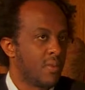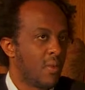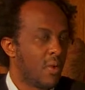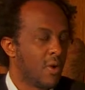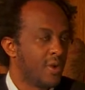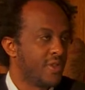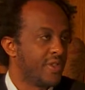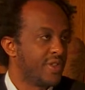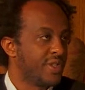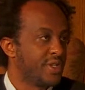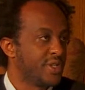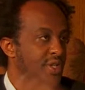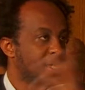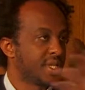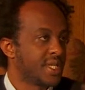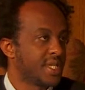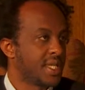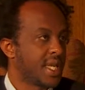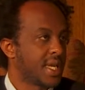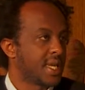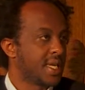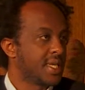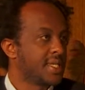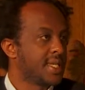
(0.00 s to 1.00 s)
more than just
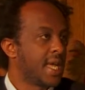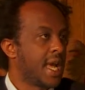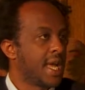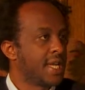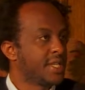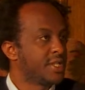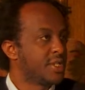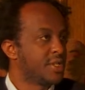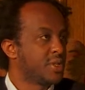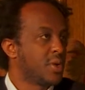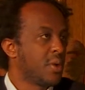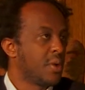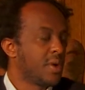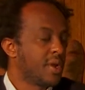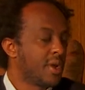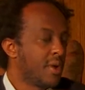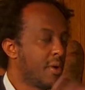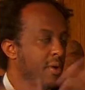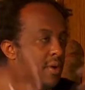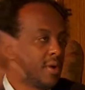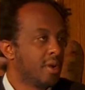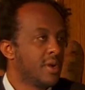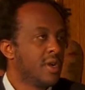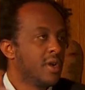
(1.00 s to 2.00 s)
like a sad story
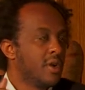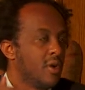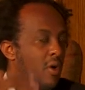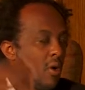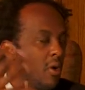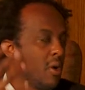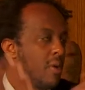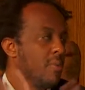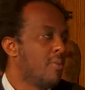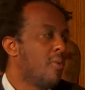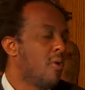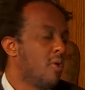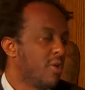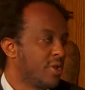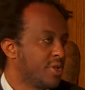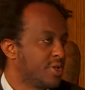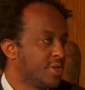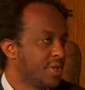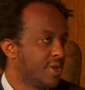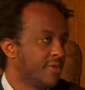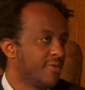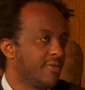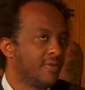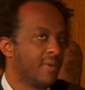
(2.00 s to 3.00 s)
or a
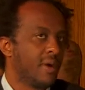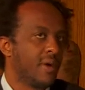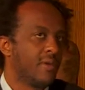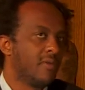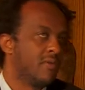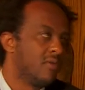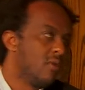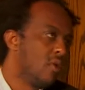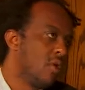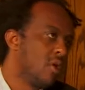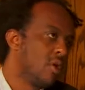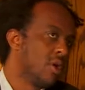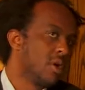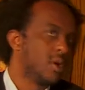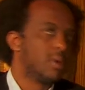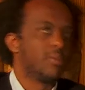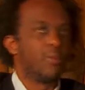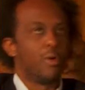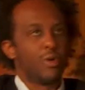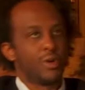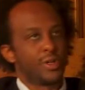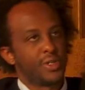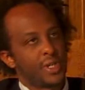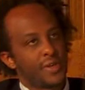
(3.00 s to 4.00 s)
portrait of war or a
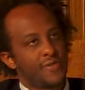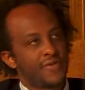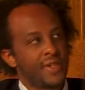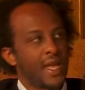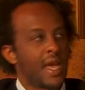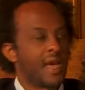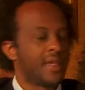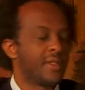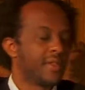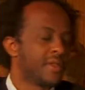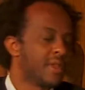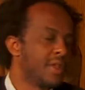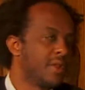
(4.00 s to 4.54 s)
portrait of death.